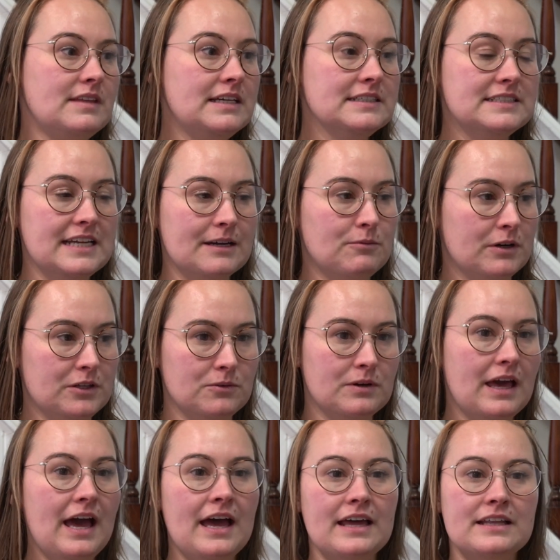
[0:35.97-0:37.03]
take what you
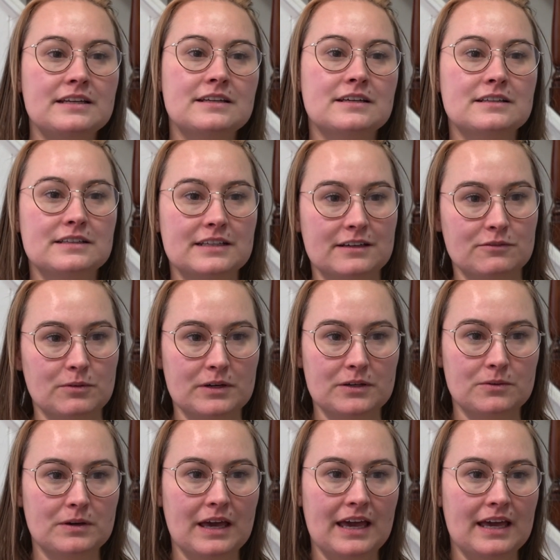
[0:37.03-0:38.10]
can, leave what you
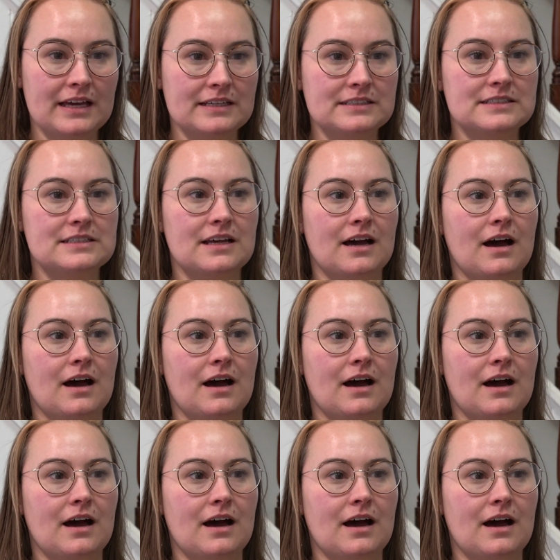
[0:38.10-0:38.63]
can't,